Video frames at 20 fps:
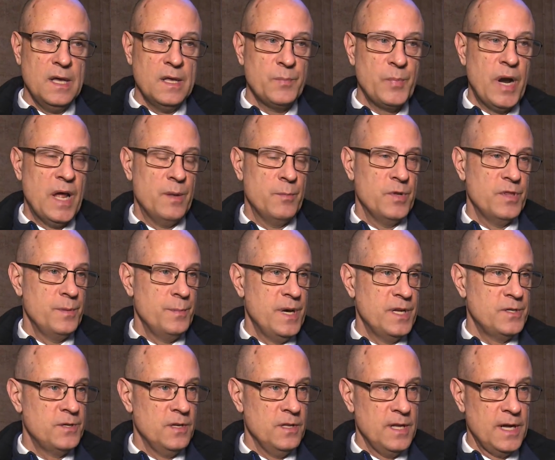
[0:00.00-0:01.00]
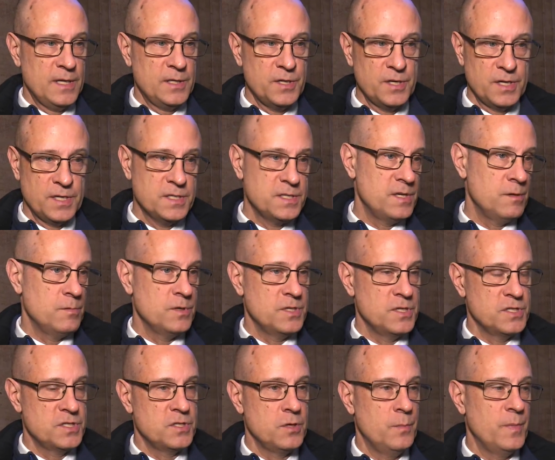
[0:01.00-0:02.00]
Problem with the Metra Electric is there were
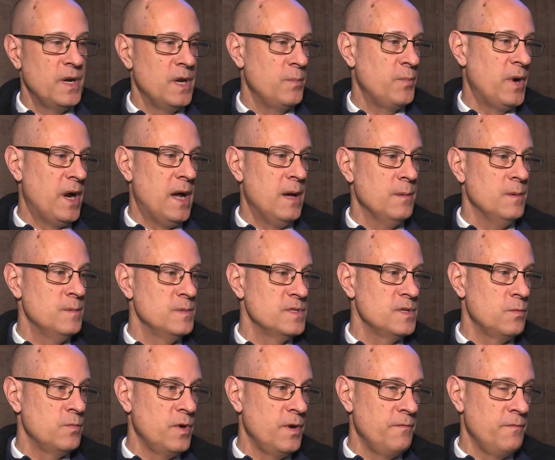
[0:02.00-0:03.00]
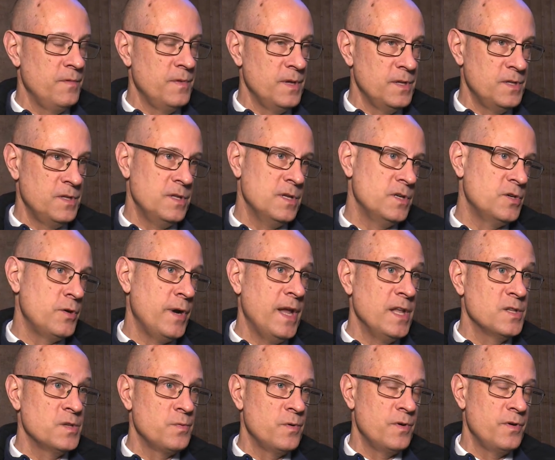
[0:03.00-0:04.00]
just so many problems, and we, the, the
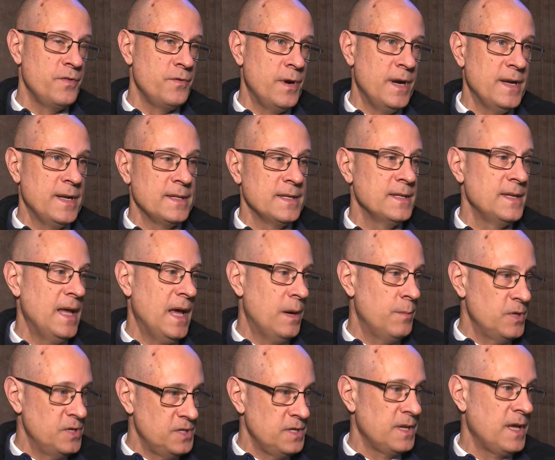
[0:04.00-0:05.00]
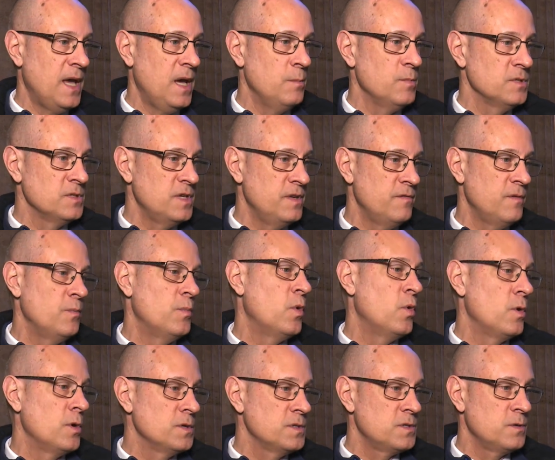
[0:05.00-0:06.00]
trains were threatening to damage the cables even
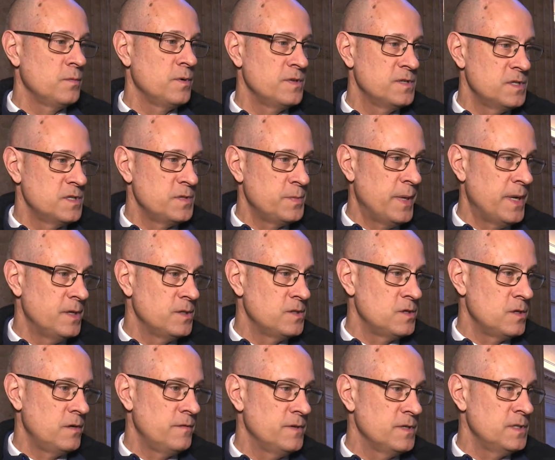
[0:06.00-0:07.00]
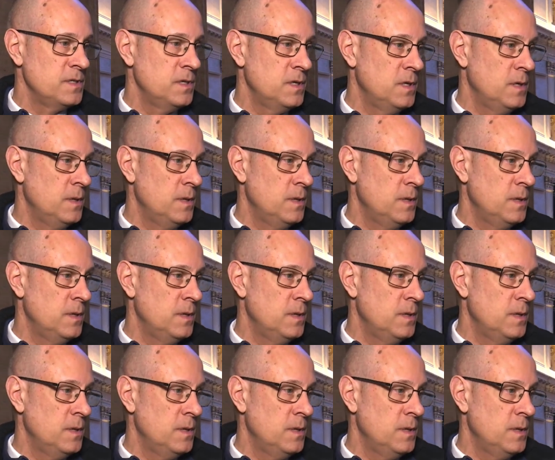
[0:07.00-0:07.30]
more, so we suspended service.